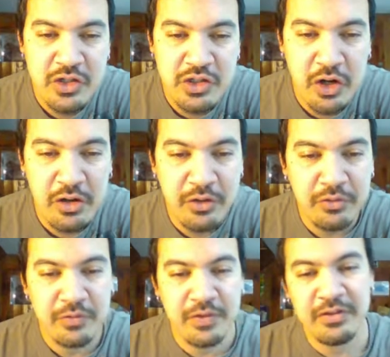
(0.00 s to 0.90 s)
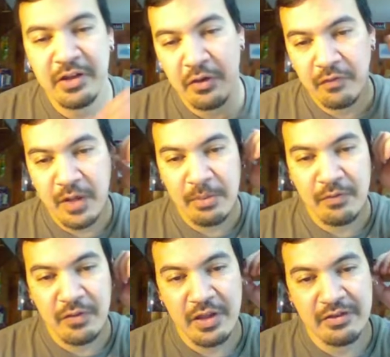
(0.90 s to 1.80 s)
Charlotte, who was visiting her
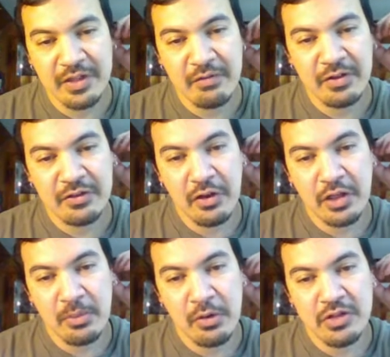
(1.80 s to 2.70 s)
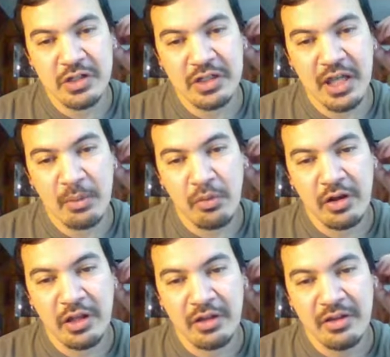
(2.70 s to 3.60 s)
family for Thanksgiving, saw the commotion and came
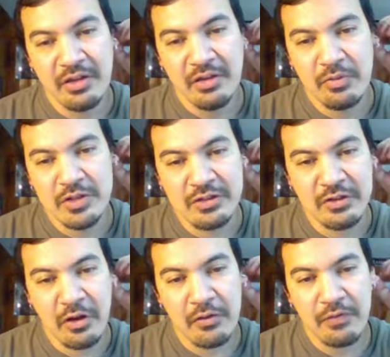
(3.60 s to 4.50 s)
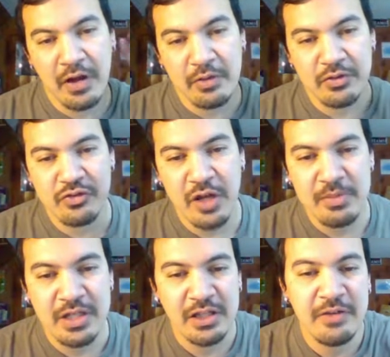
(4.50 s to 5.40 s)
running. When she saw her father was
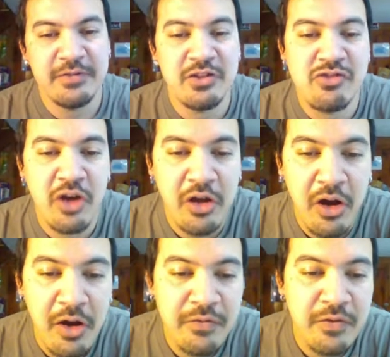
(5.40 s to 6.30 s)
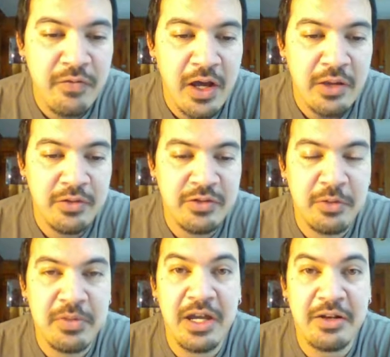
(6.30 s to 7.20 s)
trapped, she lifted the truck off her father with
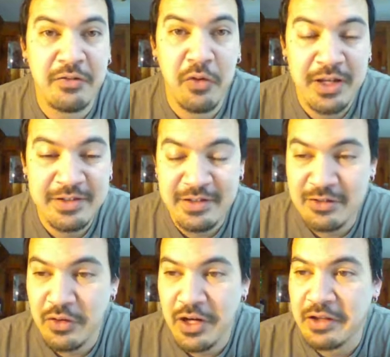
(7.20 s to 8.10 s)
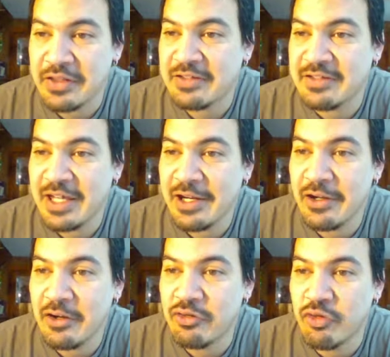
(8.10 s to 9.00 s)
some kind of crazy strength. That's
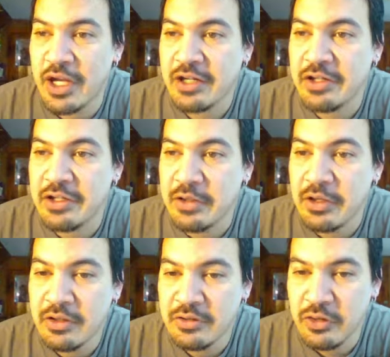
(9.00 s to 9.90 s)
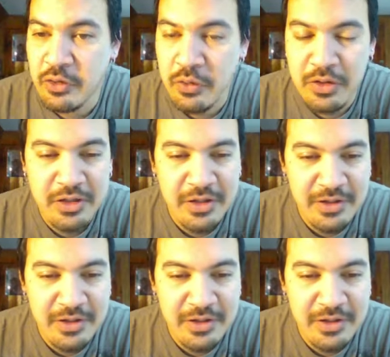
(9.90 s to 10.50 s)
that adrenaline, dude.